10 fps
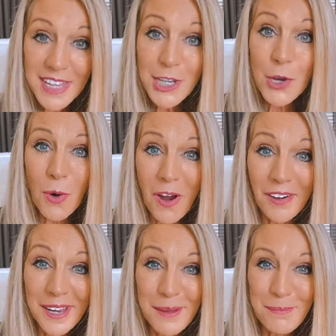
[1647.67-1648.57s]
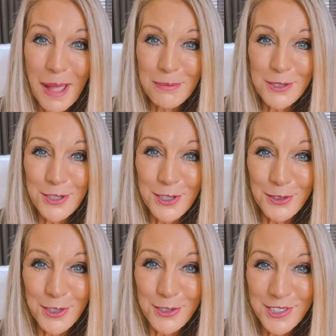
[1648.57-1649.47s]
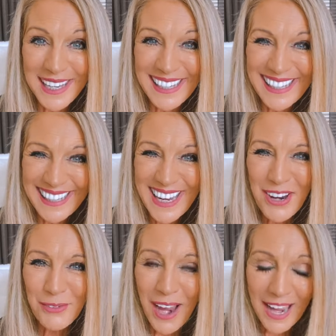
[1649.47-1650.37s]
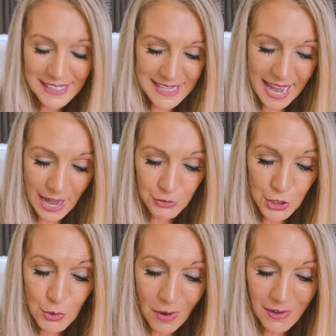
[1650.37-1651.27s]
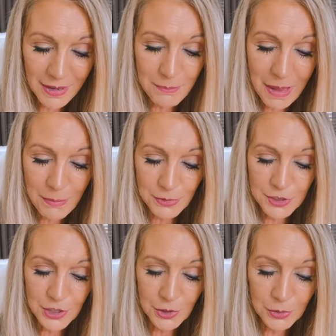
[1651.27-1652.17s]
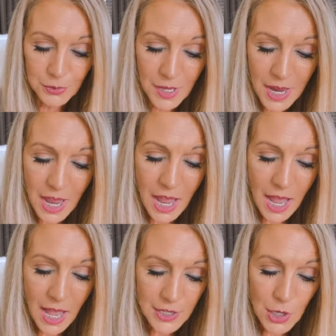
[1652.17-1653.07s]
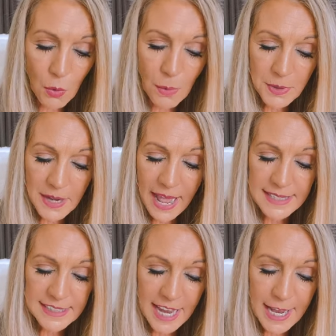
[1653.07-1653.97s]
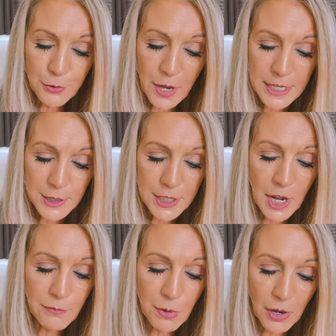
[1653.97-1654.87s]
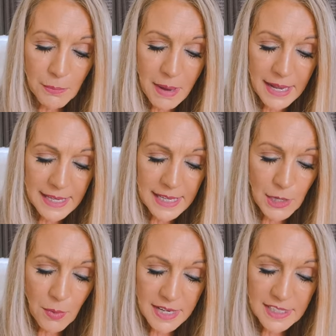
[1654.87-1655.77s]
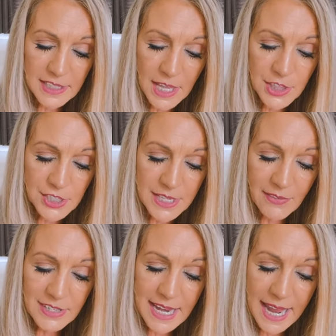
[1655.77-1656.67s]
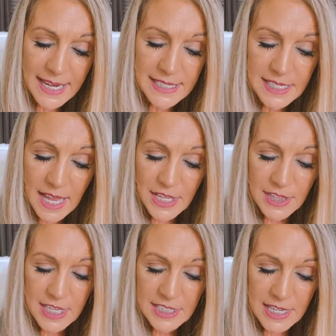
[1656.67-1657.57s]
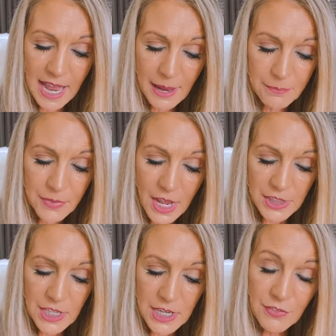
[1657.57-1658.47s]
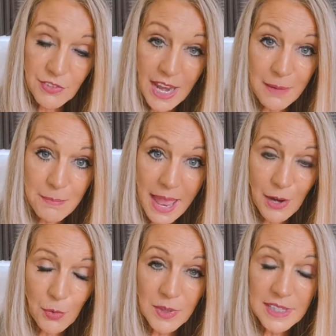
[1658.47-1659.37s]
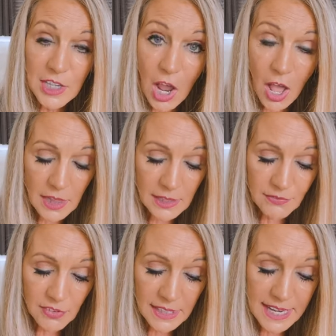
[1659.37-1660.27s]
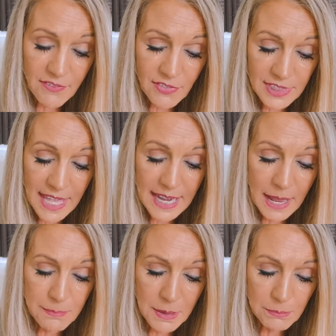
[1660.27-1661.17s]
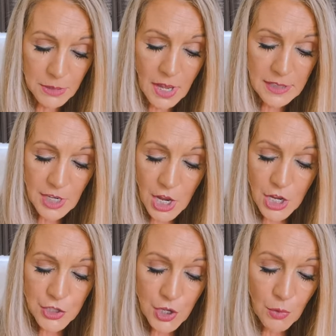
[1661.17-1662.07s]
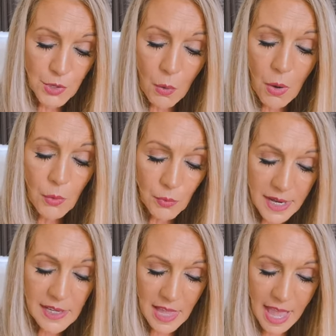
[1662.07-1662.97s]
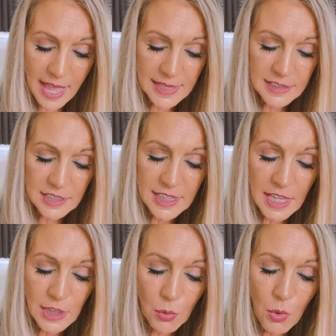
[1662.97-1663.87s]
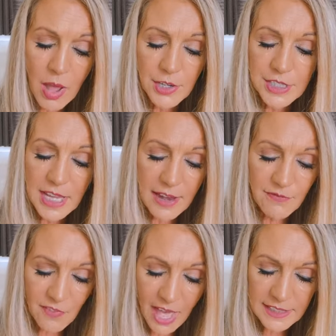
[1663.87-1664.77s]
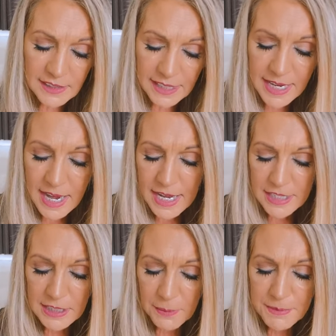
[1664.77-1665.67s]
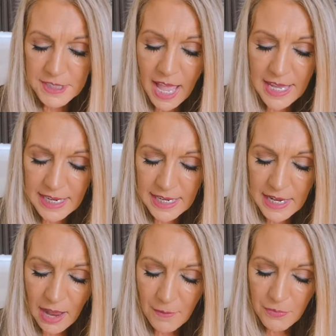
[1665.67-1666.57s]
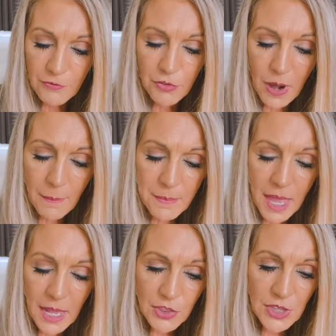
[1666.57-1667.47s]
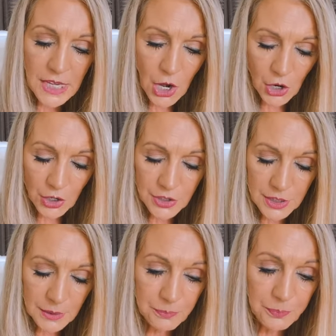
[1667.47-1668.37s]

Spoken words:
You are in Bible school, you see. Right now, you are in Bible school. Noah put out his hand, grasped the dove, brought it back in. He waited another 7 days. This time, the dove came back with an olive leaf that had been plucked. So Noah realized that the waters had finally subsided from the earth.